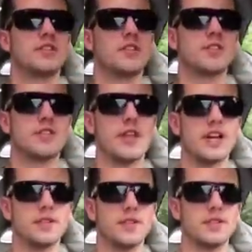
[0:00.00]
since
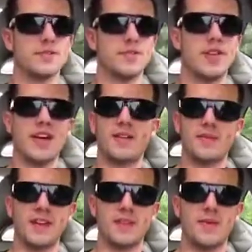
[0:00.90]
Nashville doesn't really have
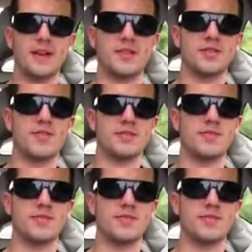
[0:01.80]
any major